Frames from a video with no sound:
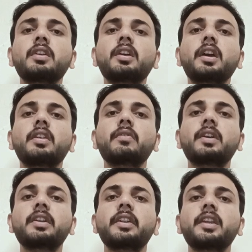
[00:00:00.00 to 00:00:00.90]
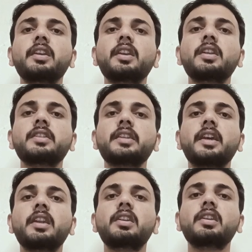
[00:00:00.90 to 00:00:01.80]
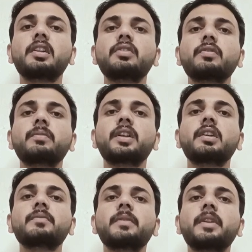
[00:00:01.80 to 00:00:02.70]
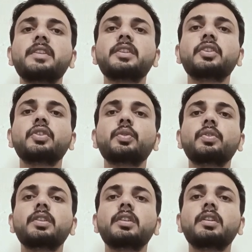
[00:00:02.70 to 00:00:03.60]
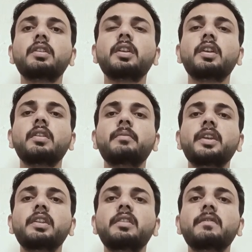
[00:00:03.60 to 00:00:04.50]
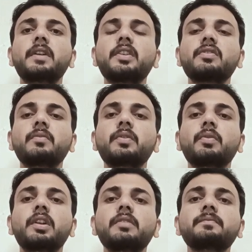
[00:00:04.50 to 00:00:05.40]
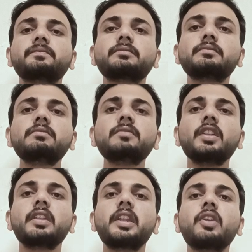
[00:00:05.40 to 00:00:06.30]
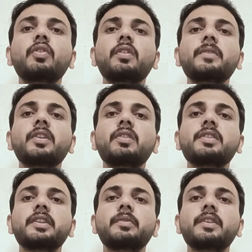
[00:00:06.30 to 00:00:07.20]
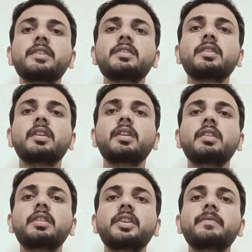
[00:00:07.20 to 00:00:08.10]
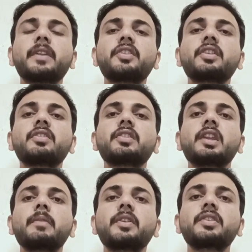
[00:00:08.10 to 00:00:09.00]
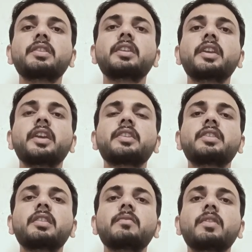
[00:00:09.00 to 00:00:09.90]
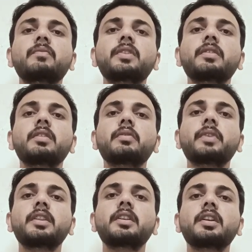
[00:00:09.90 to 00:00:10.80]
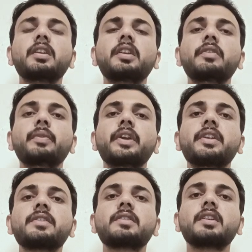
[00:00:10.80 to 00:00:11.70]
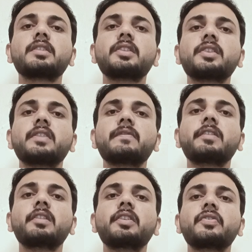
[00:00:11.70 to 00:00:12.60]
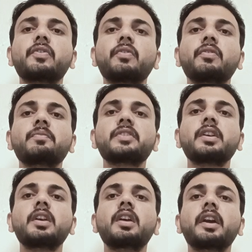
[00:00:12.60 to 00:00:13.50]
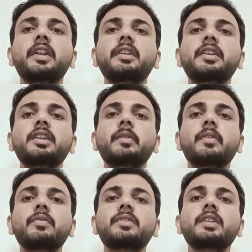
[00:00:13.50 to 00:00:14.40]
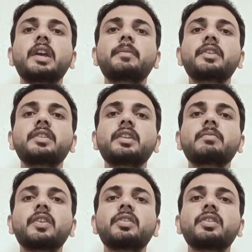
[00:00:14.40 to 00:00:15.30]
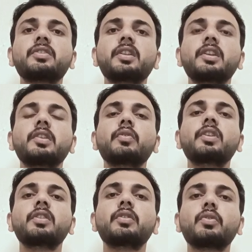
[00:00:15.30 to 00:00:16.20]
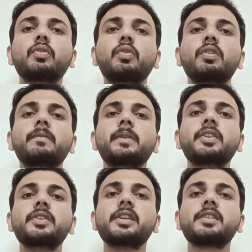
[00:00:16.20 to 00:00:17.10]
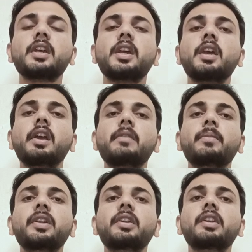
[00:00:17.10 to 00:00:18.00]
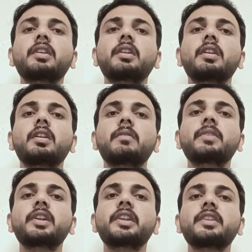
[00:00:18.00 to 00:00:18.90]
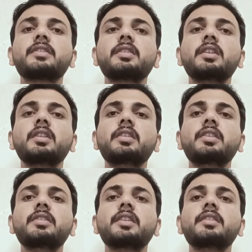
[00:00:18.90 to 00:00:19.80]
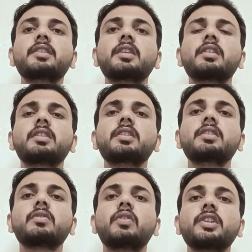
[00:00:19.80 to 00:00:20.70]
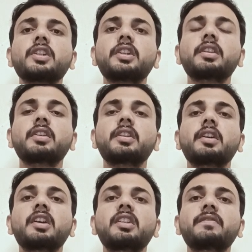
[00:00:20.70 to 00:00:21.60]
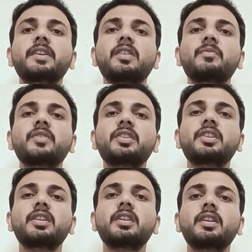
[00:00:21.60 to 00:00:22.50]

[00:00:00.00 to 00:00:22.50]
and watery scarcity also become the pressing issue in the many parts of the world. Then economic consequence, the infrastructure damaging, the extreme of the weather events such as floods, storms, and heat waves damage the infrastructure, including road, bridges, and buildings. This result is costly repair of the